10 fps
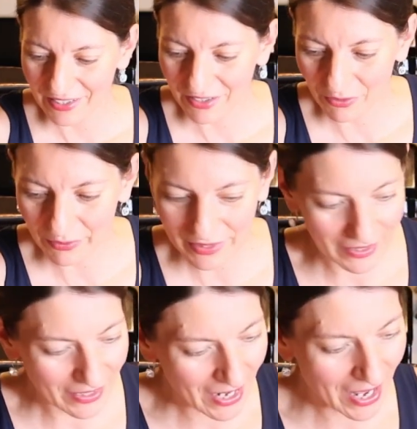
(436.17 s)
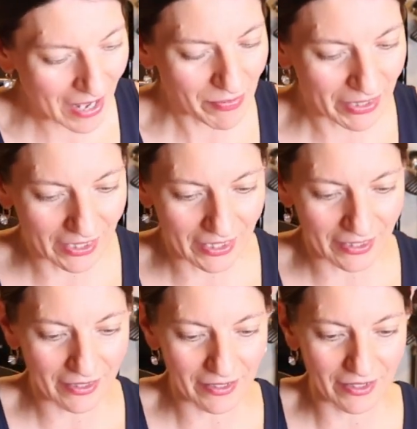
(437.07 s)
So what's going to happen
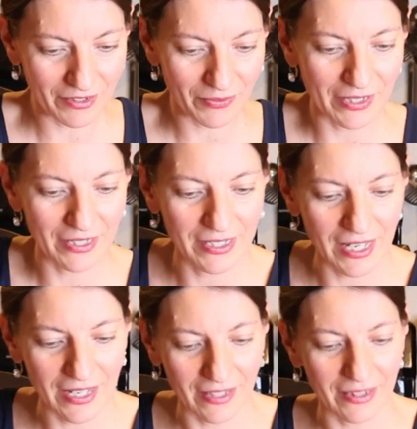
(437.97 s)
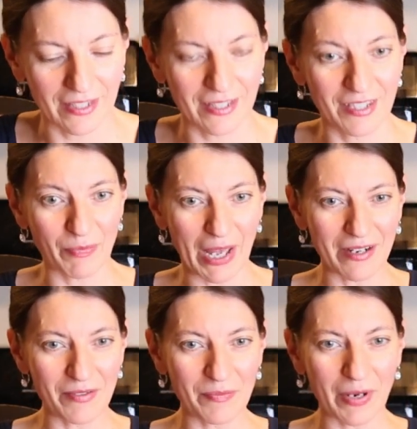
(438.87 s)
here is we're going to take this
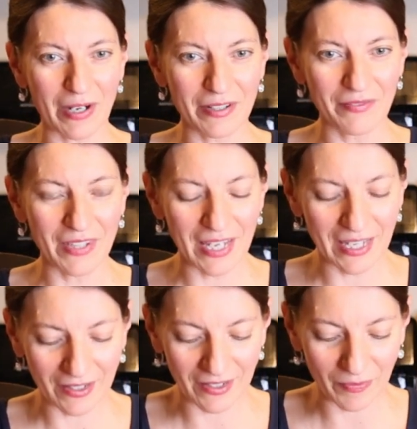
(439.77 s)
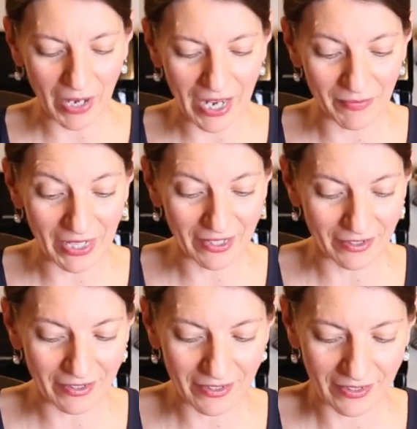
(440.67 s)
bottom part of the hand pie
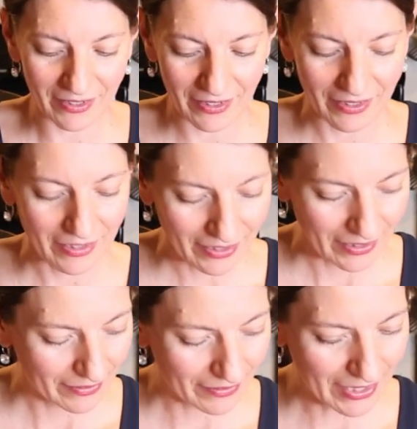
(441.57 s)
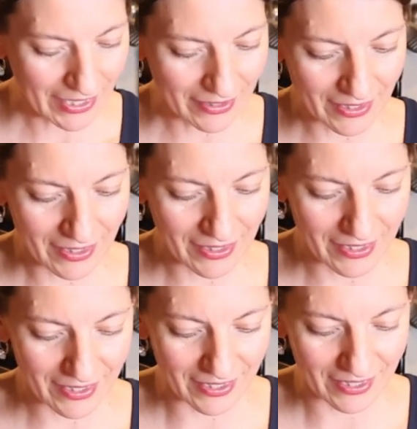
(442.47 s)
maker, lay
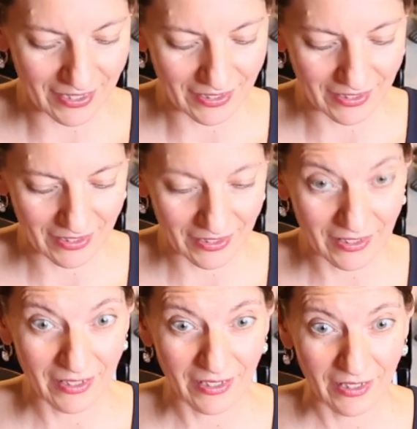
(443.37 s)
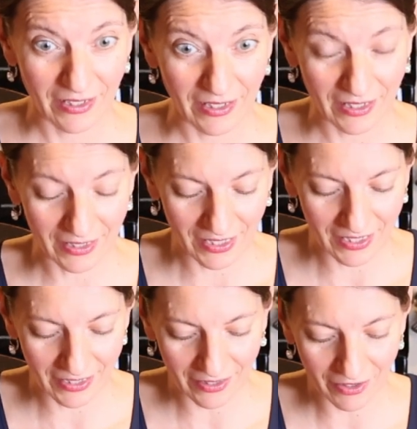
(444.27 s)
this in
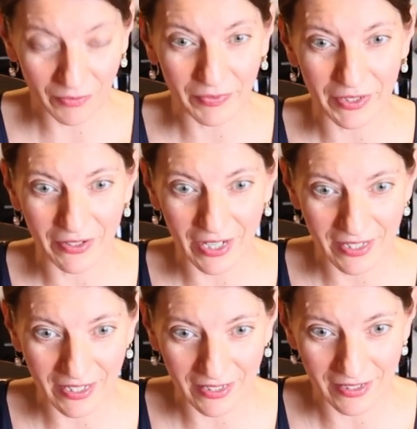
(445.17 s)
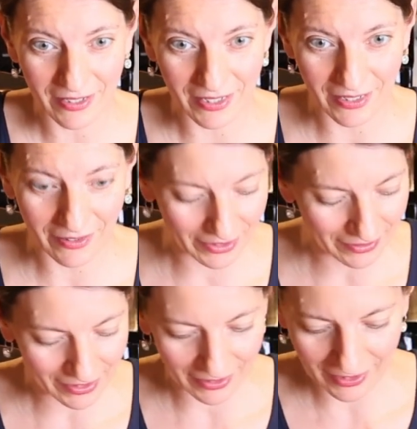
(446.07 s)
here. Hopefully you guys can see
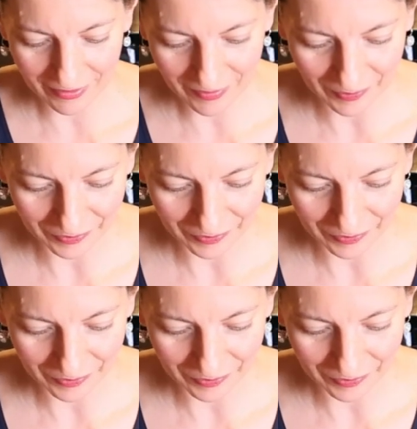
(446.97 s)
clearly there.